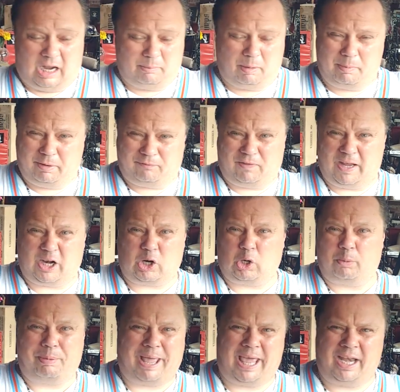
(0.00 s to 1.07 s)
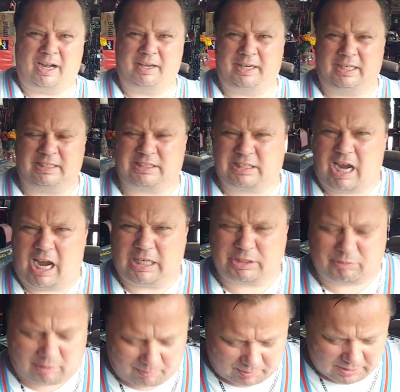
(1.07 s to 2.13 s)
I'm a big fan of urbanity and
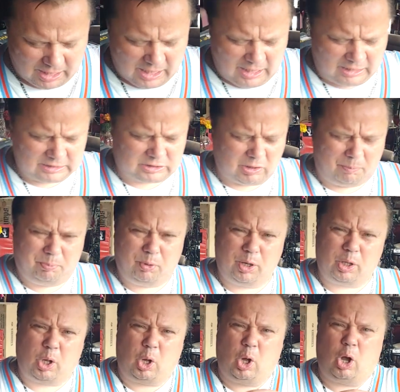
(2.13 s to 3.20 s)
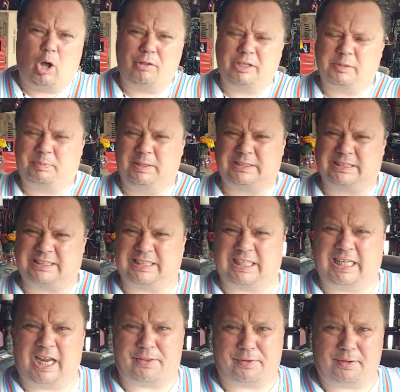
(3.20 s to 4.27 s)
skyscrapers. And so I'm putting all these pieces
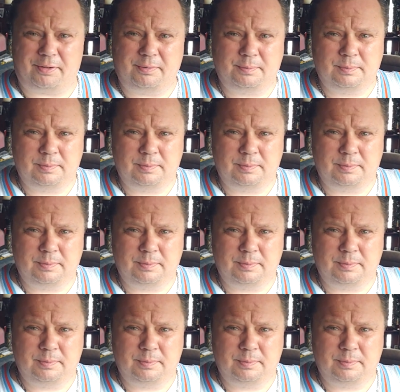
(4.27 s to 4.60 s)
together.